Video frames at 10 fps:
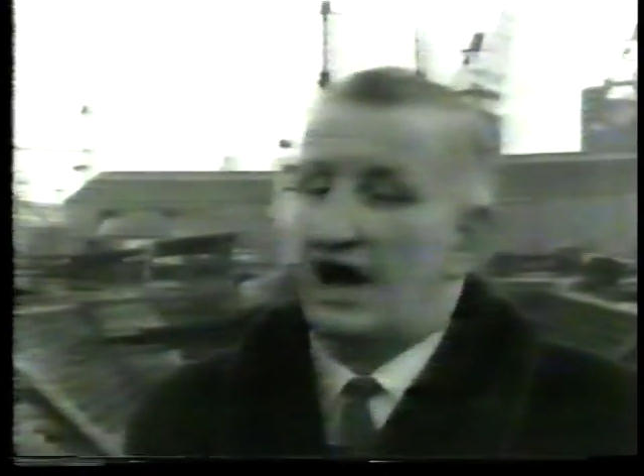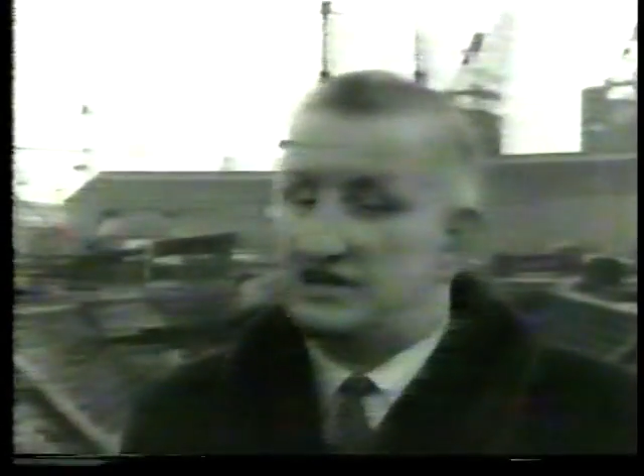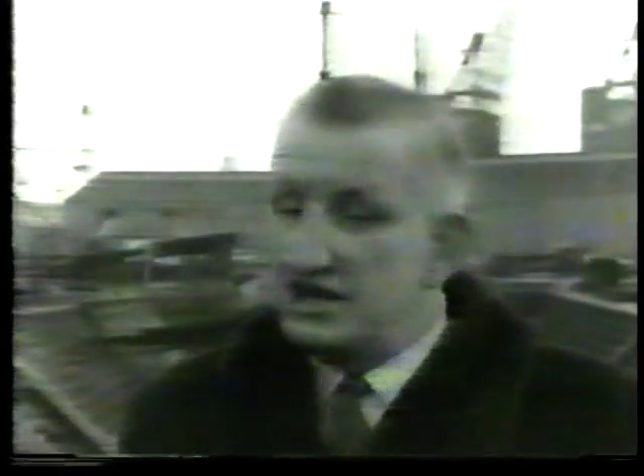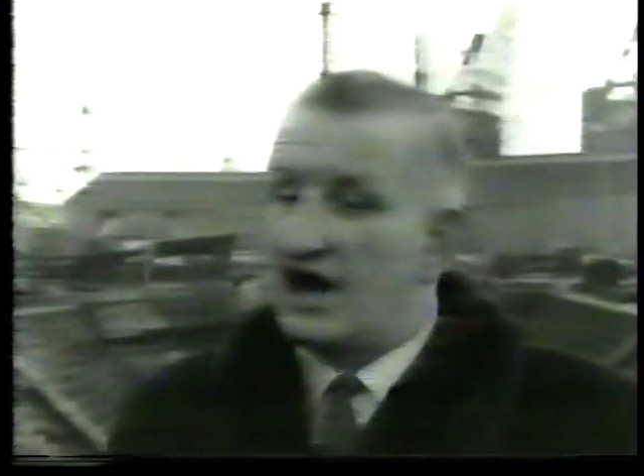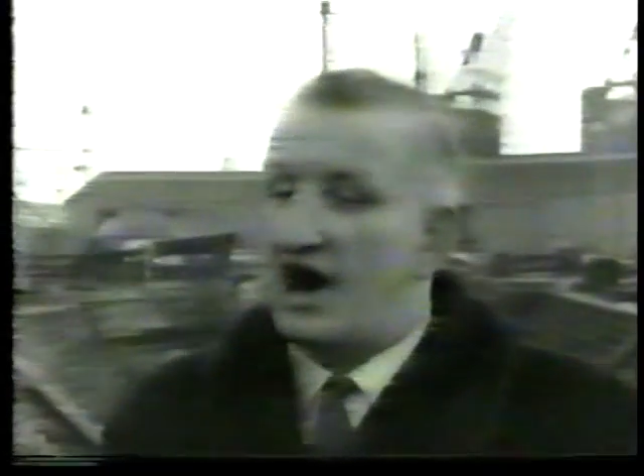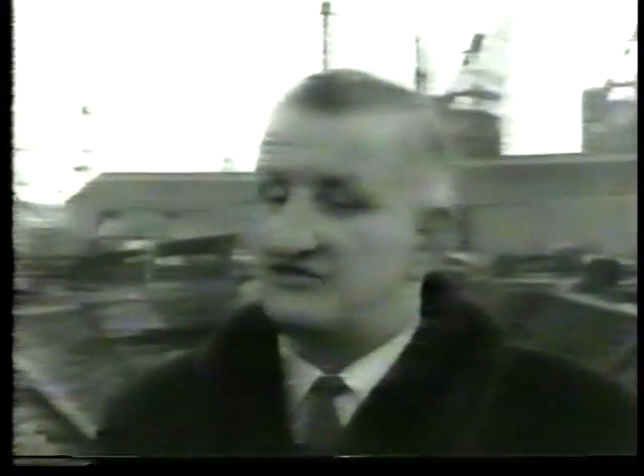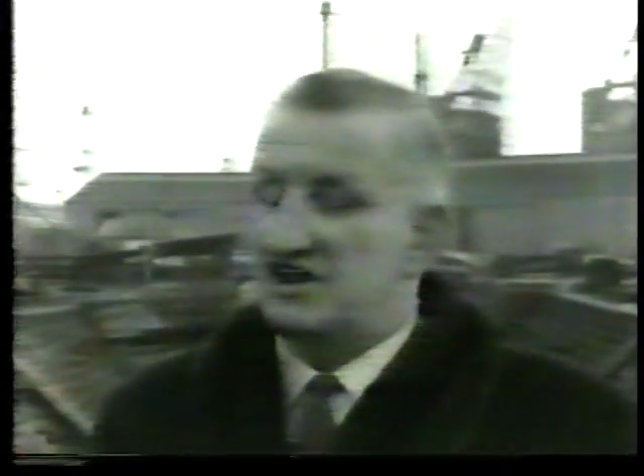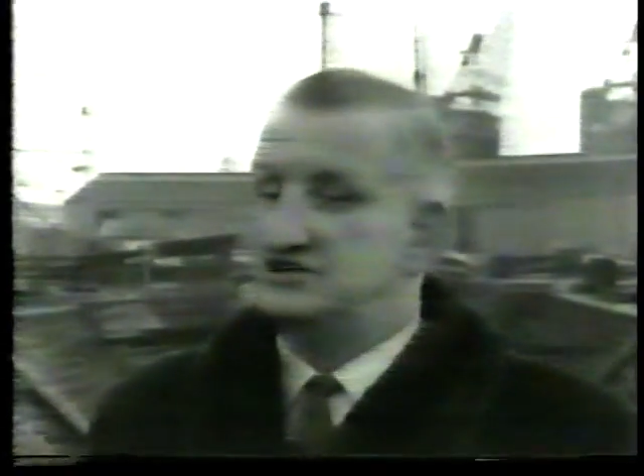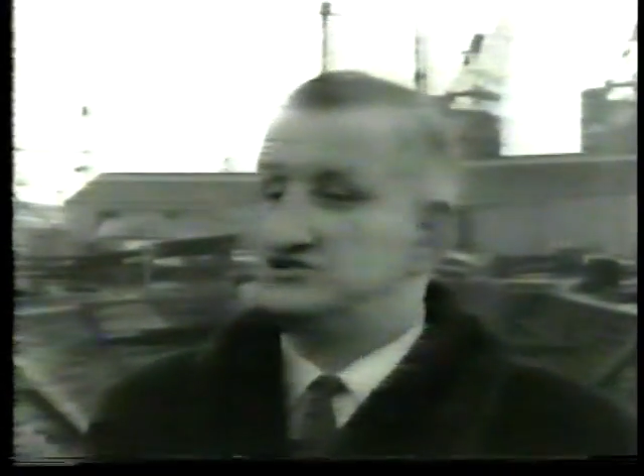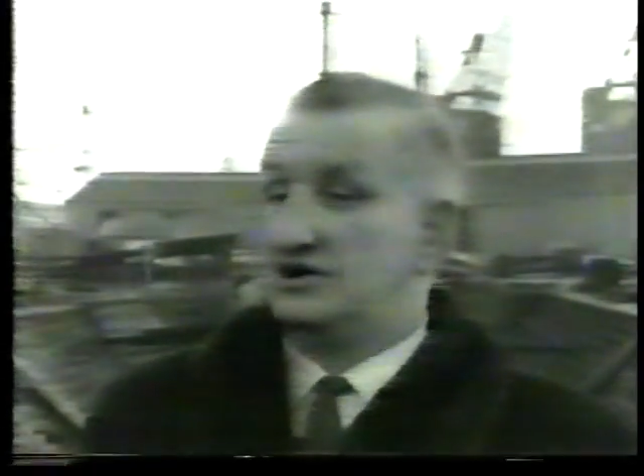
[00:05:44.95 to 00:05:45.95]
I did have
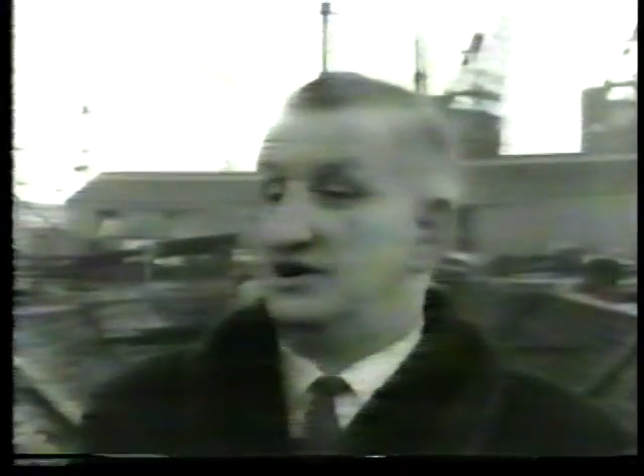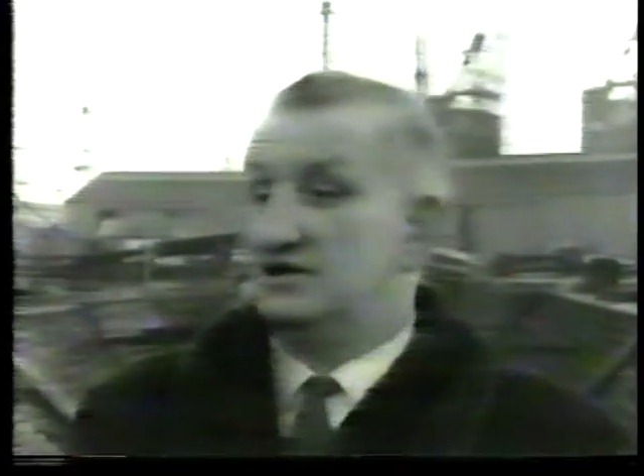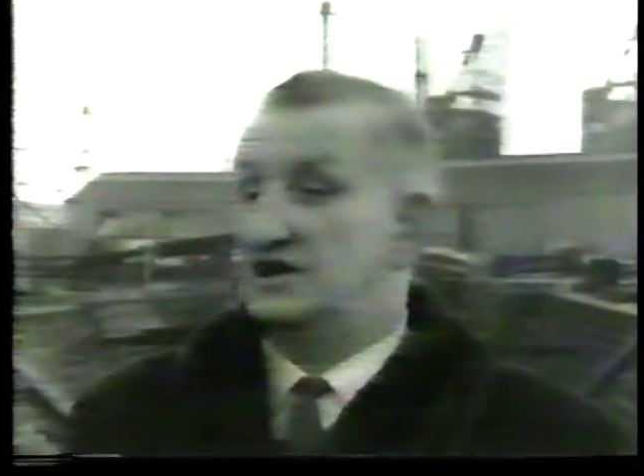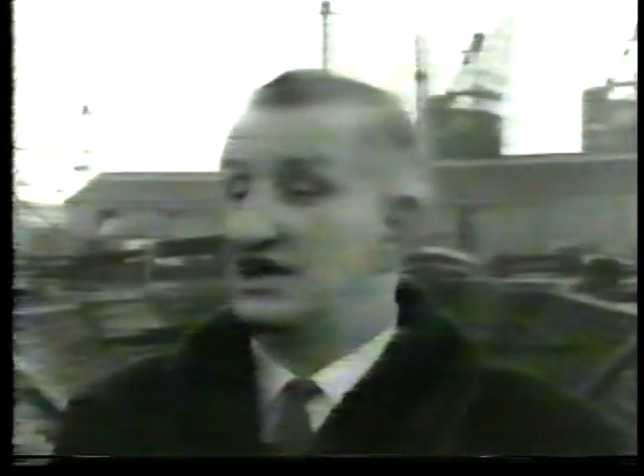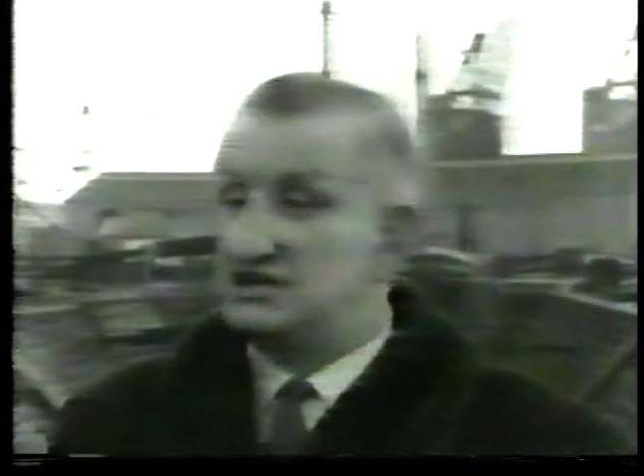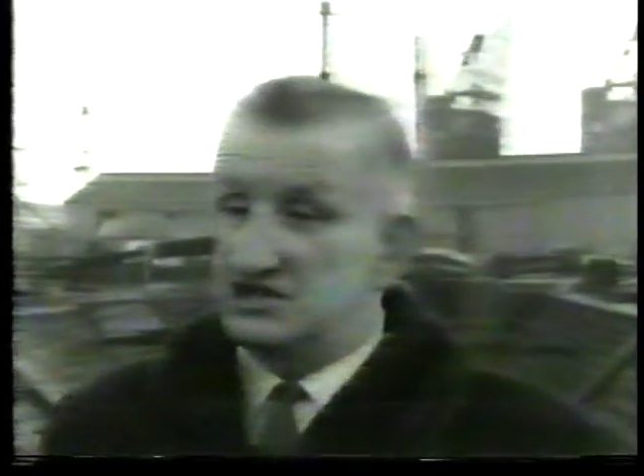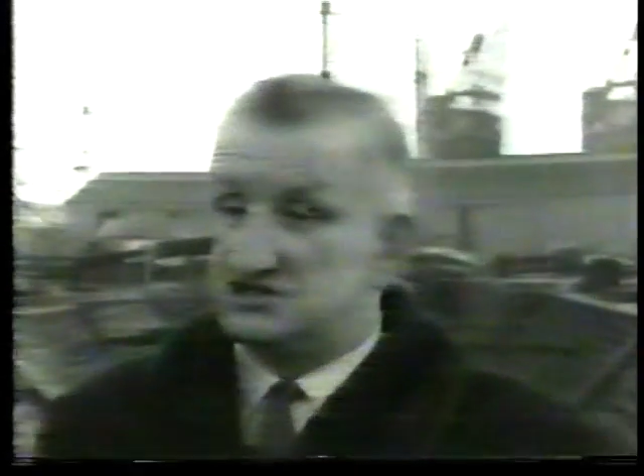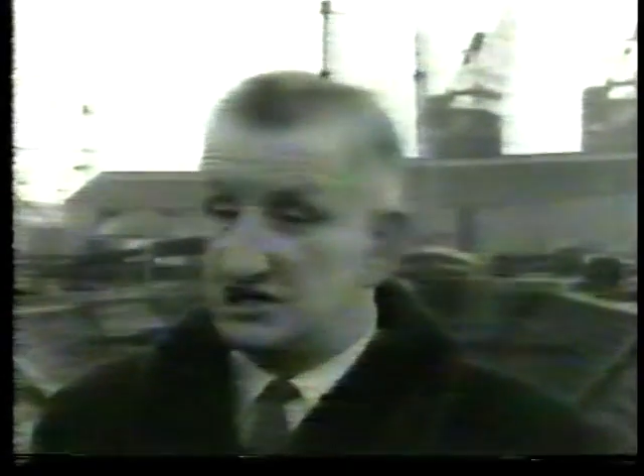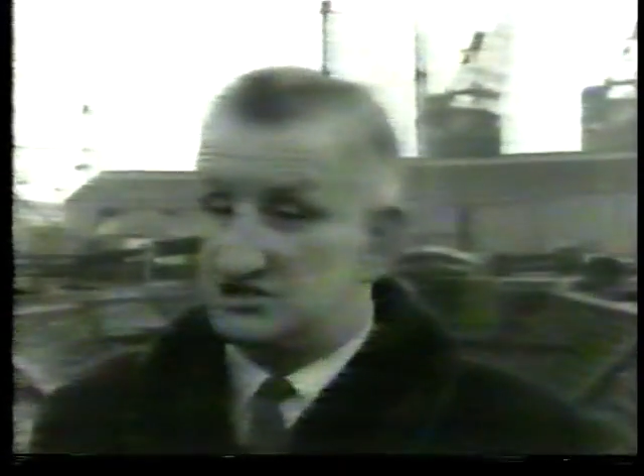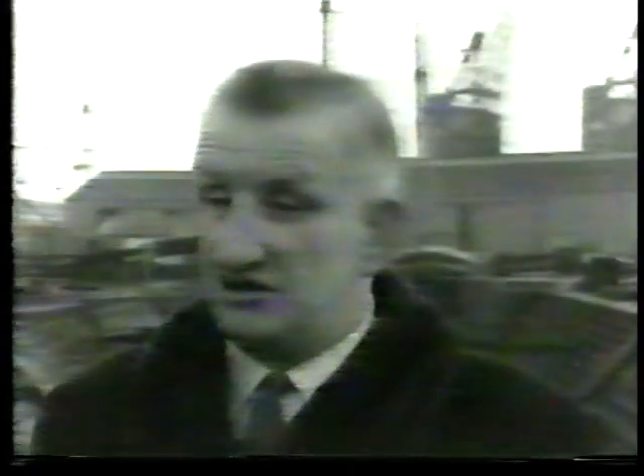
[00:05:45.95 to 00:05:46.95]
an injury in
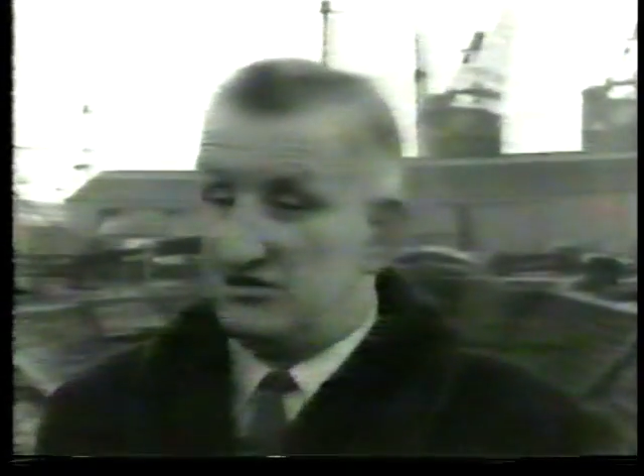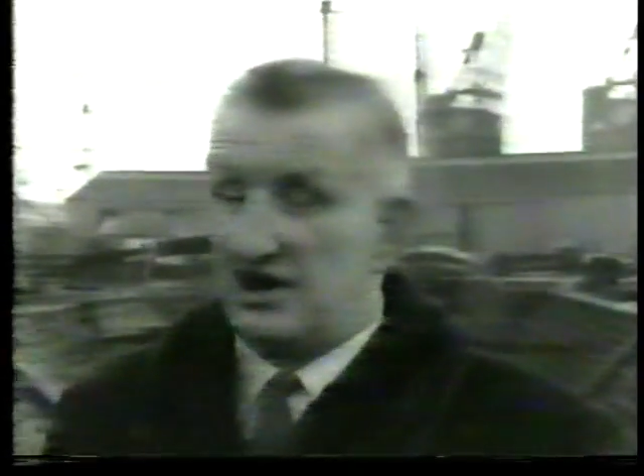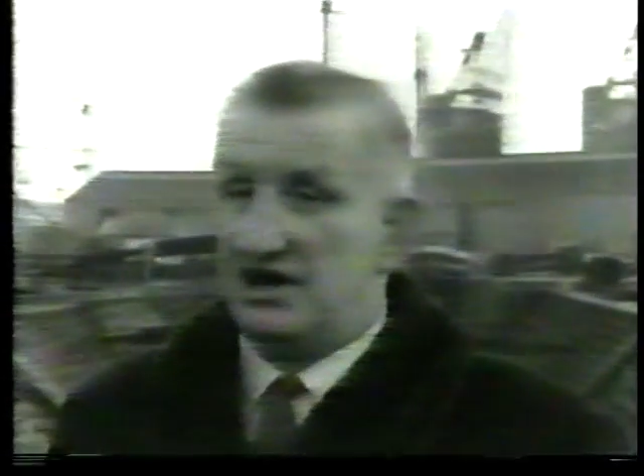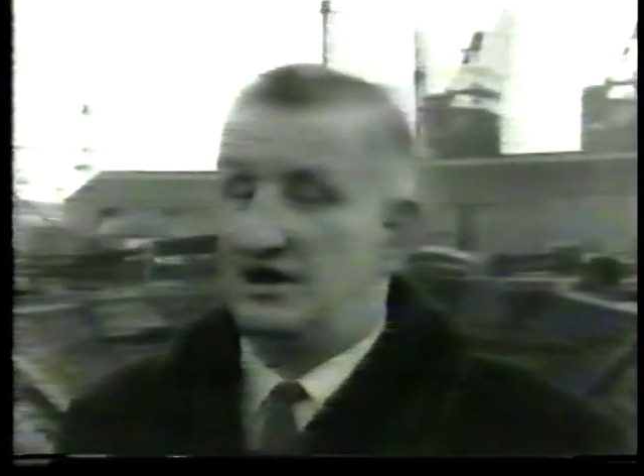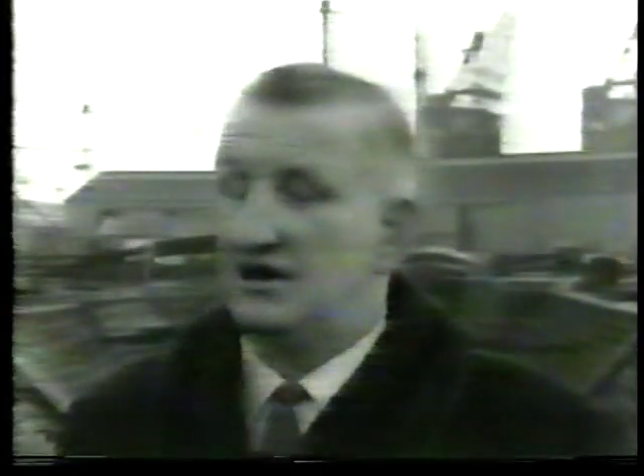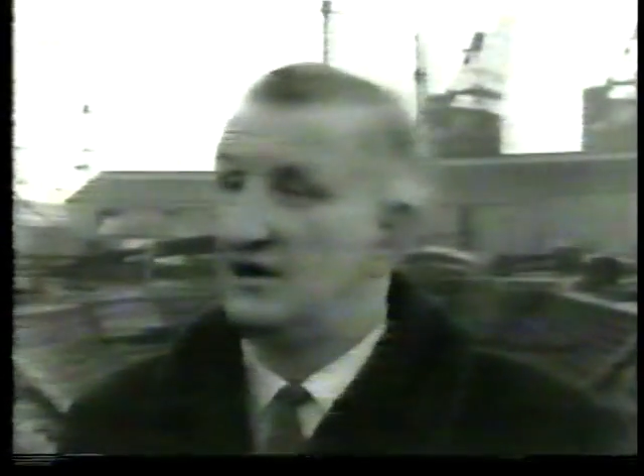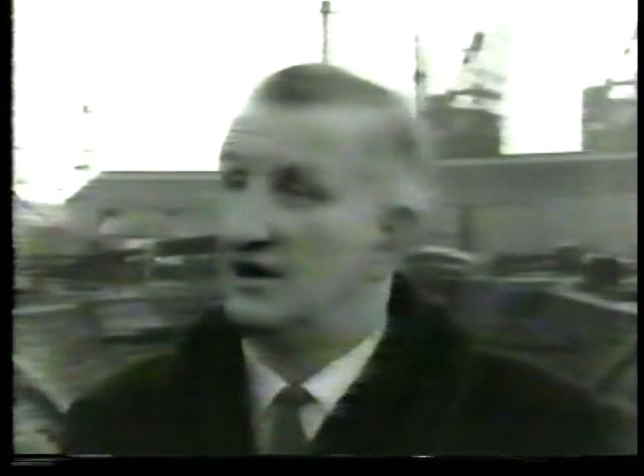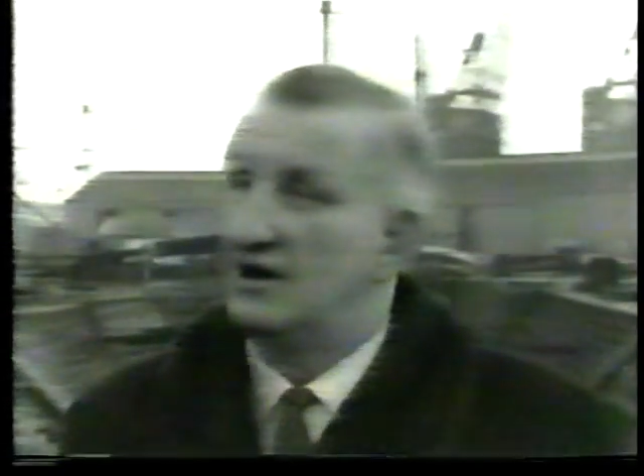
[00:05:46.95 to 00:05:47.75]
1963.